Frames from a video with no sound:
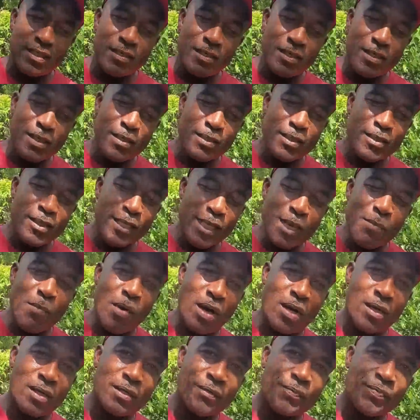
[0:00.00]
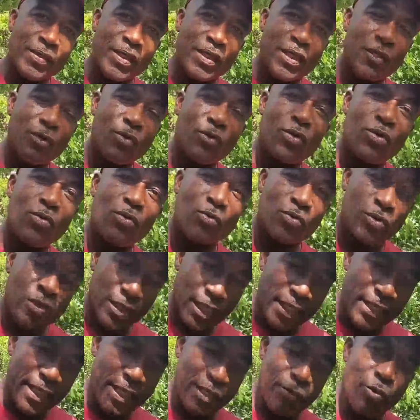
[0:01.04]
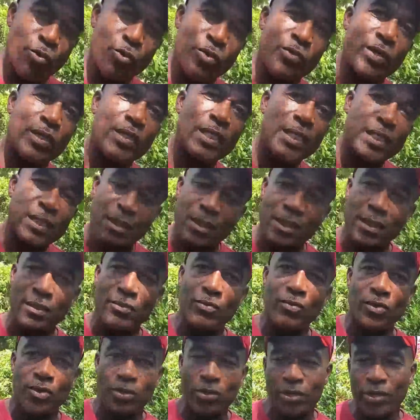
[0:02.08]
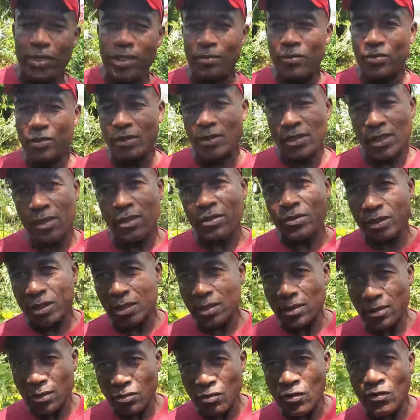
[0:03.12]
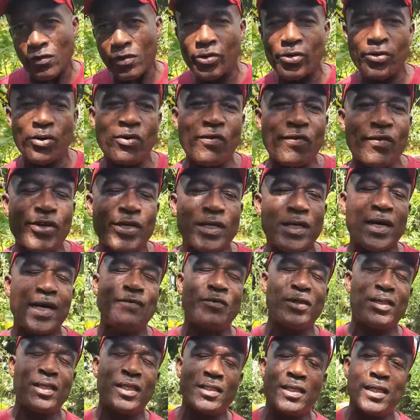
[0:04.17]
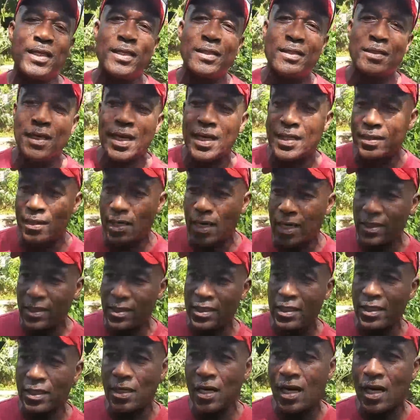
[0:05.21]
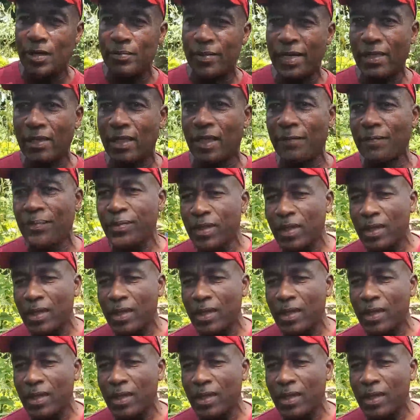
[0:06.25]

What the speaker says: his neighbor, the lady who was listening, heard him, over the conversation, and she called me and said,